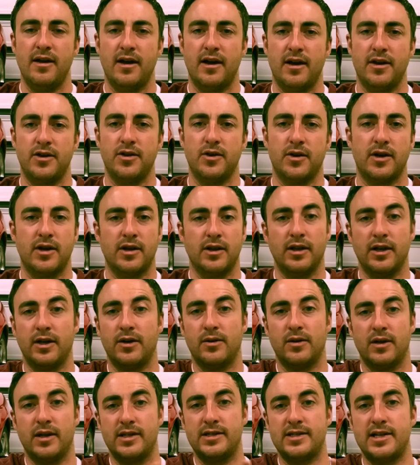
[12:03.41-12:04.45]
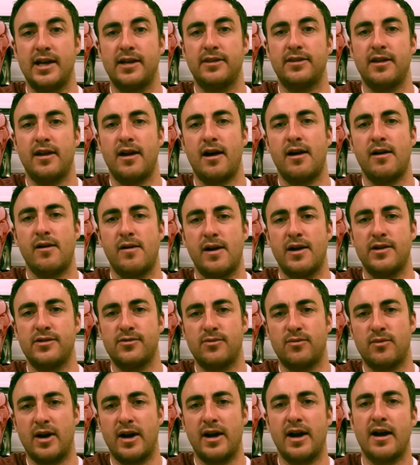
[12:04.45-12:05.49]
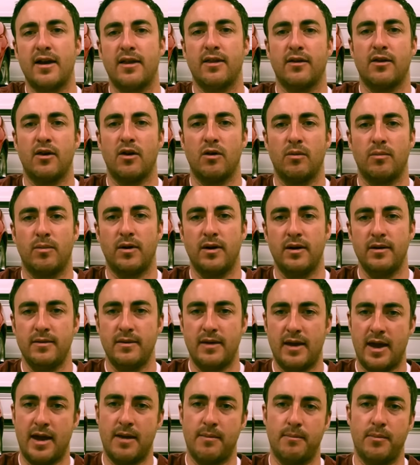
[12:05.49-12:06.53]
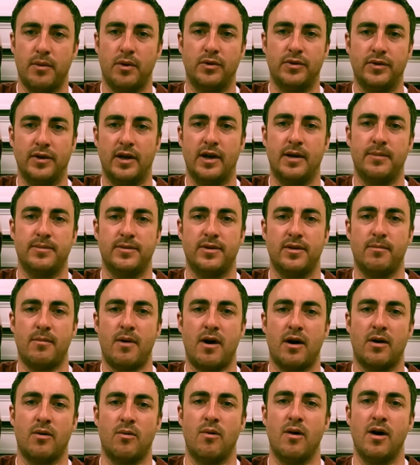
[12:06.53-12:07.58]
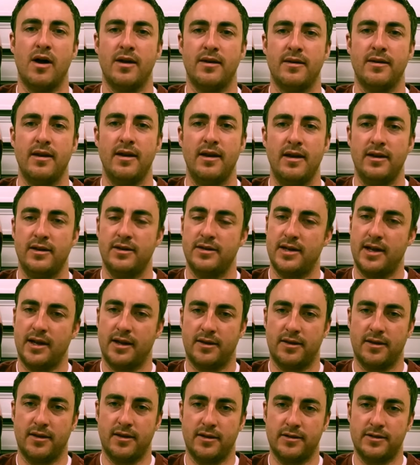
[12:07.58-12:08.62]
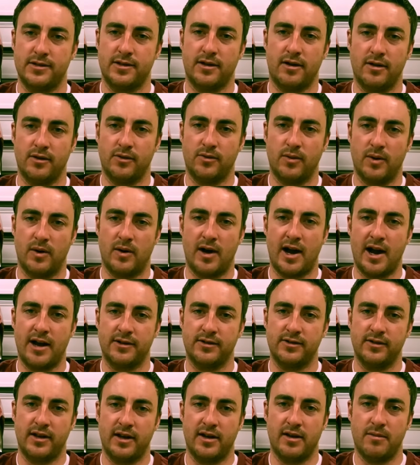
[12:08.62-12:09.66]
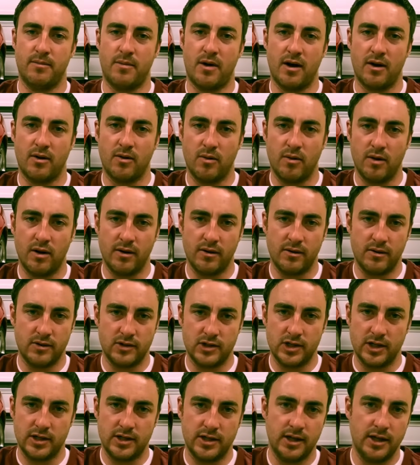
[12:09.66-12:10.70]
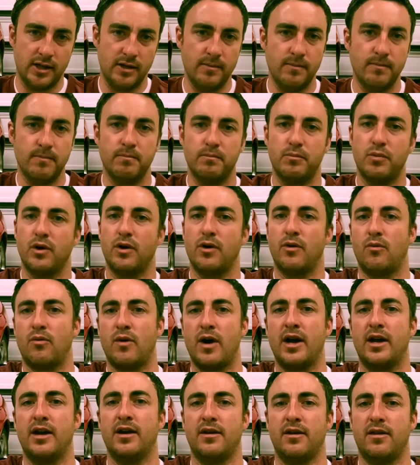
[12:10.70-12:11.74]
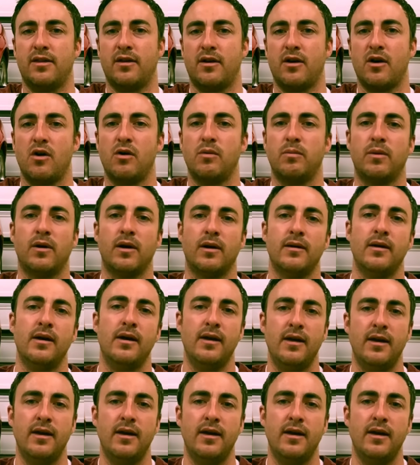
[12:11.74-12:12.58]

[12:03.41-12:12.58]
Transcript: Uh, you can literally take the IRS right out of the Cobra and bolt it up to the Mach 1. Take the solid rear axle out of the Mach 1 or GT, put it right into the Cobra.